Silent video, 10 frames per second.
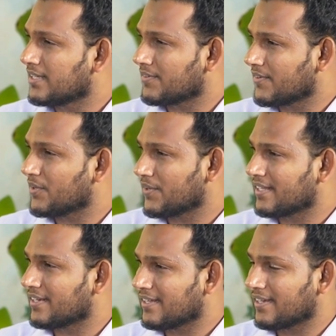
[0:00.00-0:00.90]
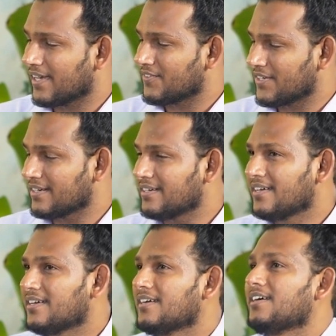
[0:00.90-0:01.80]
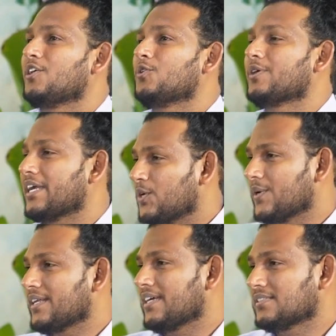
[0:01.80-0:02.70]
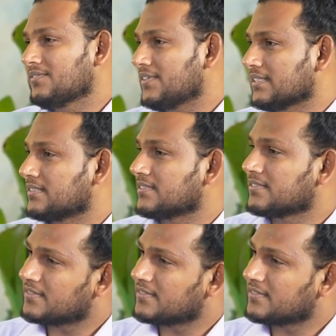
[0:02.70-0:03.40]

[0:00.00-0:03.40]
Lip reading: like when you're in that IVR, to get to an agent fast.